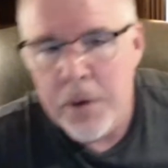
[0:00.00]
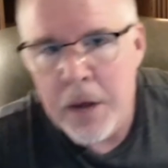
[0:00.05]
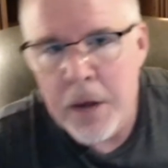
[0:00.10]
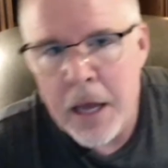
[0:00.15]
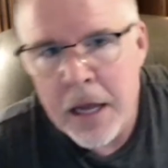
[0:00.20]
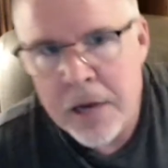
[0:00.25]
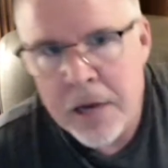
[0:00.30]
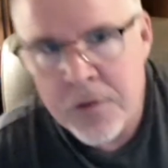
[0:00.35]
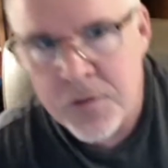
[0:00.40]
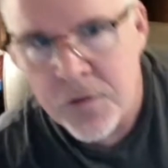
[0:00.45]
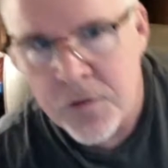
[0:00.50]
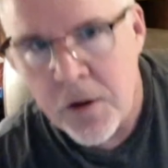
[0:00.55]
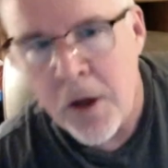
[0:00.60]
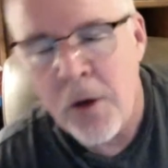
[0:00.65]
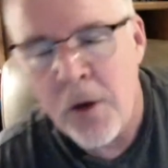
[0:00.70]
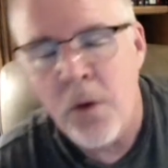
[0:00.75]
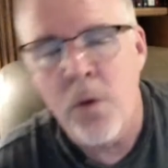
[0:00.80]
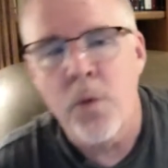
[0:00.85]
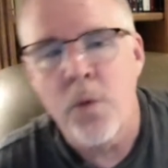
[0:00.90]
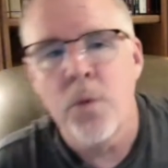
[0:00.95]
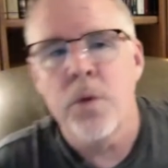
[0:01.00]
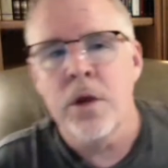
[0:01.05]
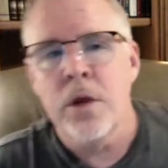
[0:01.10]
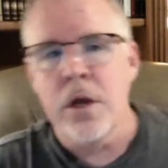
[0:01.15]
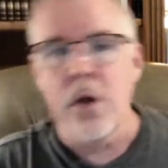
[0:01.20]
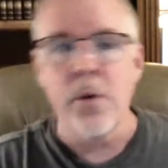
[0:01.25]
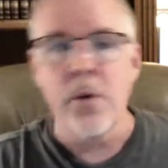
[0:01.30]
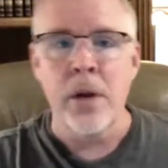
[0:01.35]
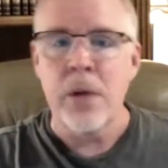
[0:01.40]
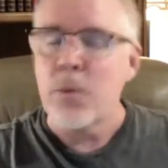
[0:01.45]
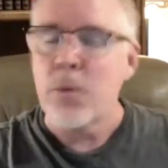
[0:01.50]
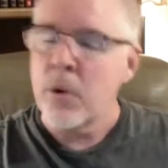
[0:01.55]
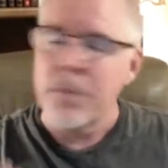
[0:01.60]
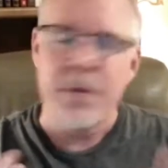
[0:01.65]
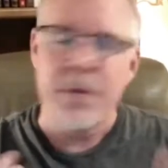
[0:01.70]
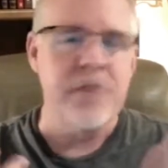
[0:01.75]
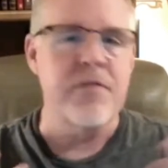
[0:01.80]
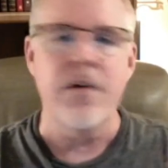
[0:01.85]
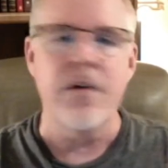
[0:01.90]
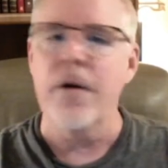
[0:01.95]
And so, you know, and it would
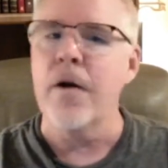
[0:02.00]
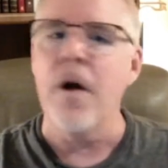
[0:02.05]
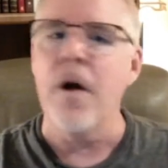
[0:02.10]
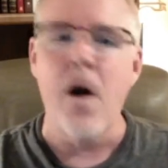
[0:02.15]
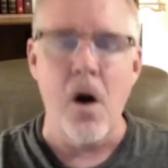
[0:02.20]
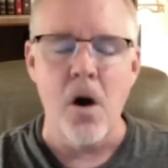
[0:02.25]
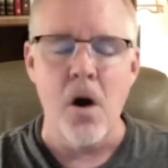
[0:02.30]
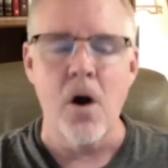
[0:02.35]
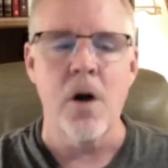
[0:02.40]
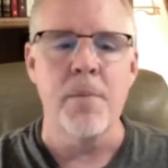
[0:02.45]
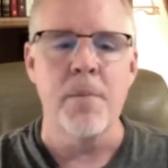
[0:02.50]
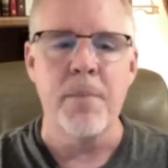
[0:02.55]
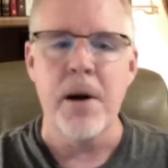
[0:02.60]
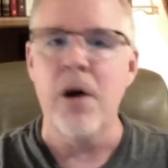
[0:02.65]
be very hard.